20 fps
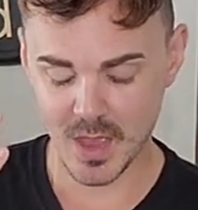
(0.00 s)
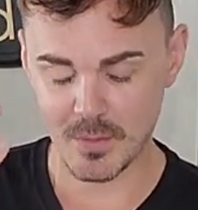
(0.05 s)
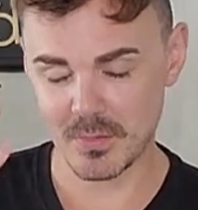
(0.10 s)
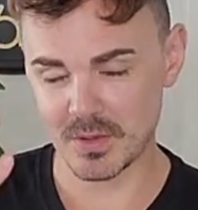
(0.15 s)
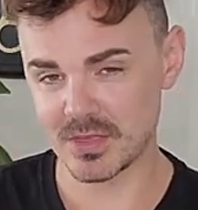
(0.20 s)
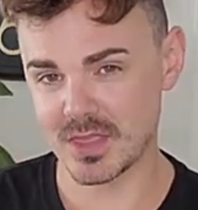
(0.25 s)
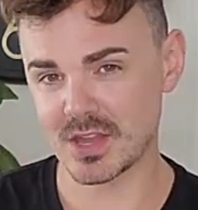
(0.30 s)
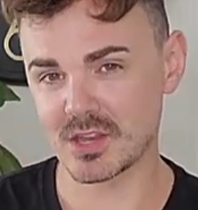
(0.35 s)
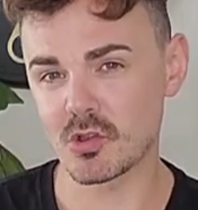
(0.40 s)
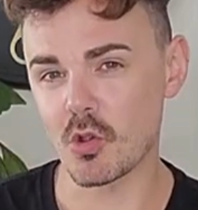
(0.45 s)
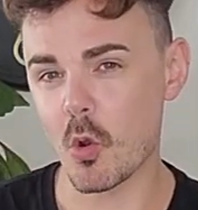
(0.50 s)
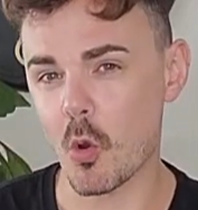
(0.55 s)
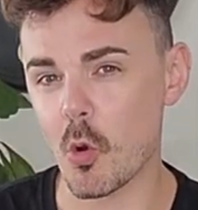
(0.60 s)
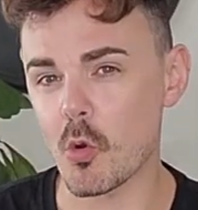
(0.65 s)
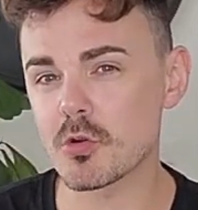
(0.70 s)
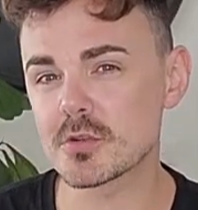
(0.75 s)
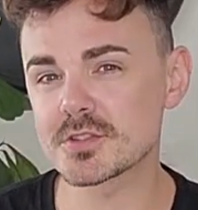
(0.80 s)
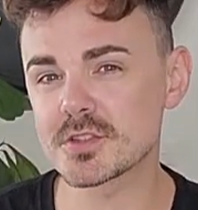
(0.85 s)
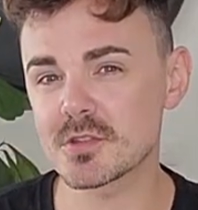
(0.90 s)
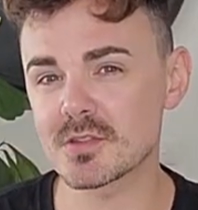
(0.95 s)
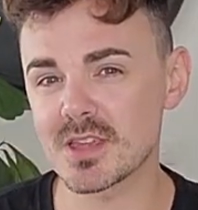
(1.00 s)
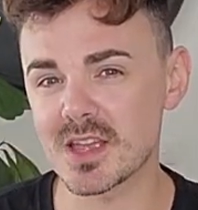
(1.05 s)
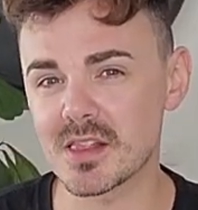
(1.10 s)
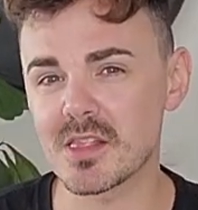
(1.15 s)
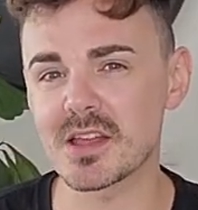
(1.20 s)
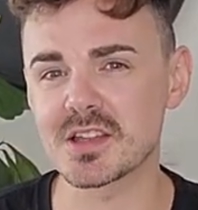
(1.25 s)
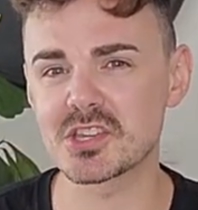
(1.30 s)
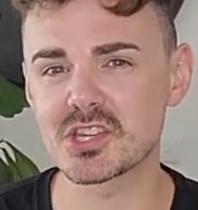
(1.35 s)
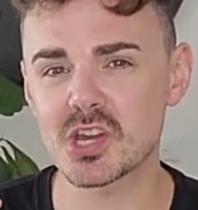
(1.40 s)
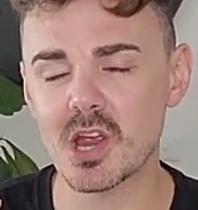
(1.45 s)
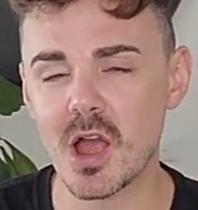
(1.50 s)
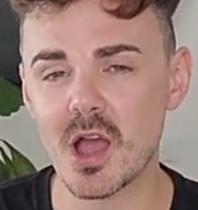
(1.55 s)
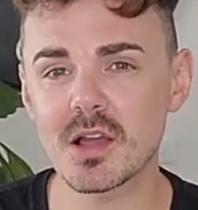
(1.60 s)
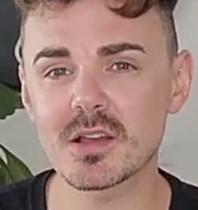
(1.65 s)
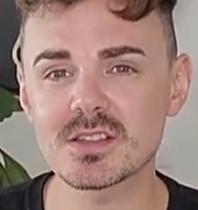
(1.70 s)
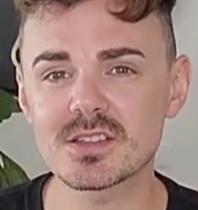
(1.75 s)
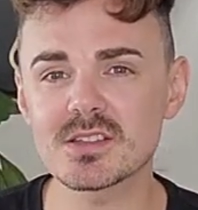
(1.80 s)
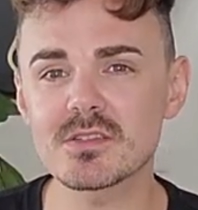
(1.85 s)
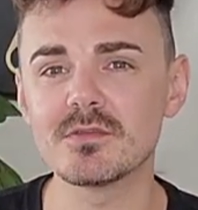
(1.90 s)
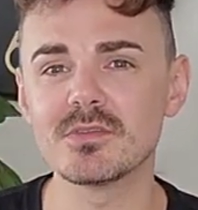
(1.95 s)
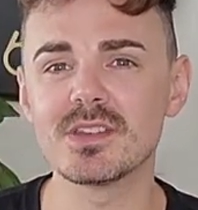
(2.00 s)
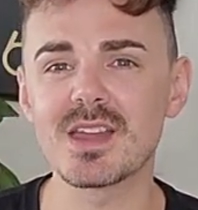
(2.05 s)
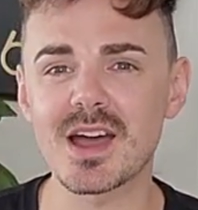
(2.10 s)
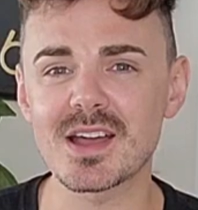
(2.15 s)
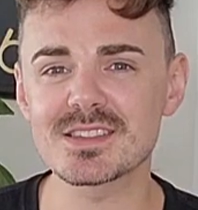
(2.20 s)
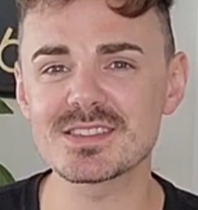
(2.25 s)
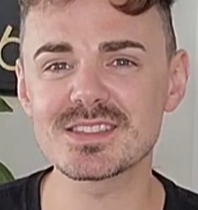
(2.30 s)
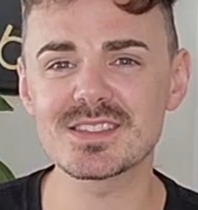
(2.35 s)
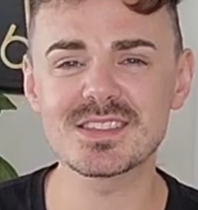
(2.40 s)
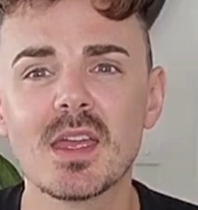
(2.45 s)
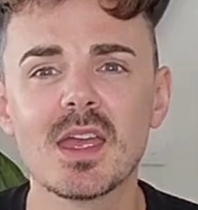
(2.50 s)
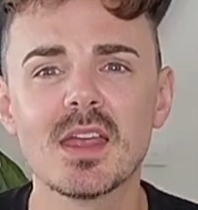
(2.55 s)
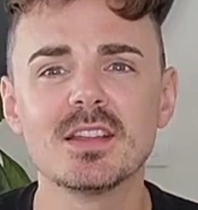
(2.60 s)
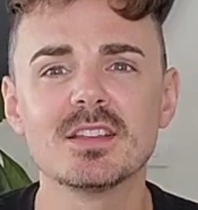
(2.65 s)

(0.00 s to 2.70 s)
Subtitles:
But then you also get like chunks of nuts in there.